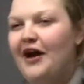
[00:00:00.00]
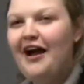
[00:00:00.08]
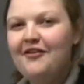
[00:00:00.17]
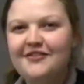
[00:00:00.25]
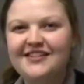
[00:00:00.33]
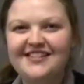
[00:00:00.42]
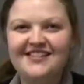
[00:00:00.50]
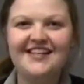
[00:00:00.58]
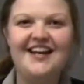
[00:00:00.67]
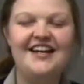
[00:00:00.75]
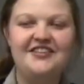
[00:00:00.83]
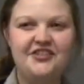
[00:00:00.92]
around the
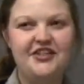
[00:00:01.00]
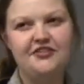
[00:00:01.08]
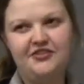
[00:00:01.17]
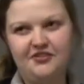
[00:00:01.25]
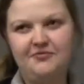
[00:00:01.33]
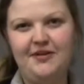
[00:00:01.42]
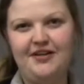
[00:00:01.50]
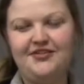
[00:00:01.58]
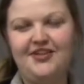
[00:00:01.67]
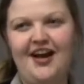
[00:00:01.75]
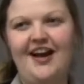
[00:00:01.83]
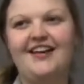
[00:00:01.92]
stage here too
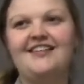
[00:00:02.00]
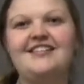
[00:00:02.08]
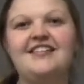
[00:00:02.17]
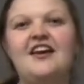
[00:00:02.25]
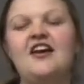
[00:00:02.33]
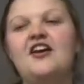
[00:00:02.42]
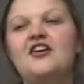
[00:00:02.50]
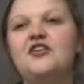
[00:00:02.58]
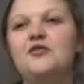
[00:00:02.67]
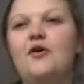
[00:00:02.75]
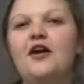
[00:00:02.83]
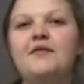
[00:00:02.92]
much, guys.
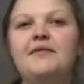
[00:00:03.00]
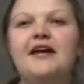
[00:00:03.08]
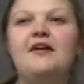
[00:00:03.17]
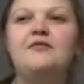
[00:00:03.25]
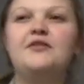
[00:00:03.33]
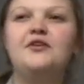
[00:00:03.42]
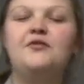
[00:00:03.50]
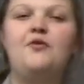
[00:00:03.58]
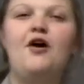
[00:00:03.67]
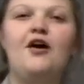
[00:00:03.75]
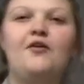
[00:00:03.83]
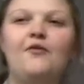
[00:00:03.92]
You want to be able to
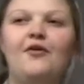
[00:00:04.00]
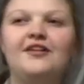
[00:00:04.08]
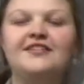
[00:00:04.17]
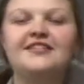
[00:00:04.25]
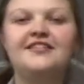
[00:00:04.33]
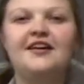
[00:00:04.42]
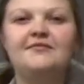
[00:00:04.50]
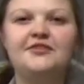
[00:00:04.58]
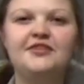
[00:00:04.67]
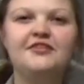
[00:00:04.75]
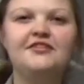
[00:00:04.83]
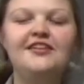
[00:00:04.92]
walk one step
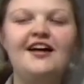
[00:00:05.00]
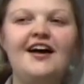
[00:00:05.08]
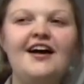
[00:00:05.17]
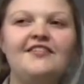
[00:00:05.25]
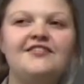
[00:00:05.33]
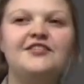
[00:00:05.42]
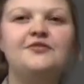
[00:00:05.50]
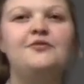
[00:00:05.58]
to your left,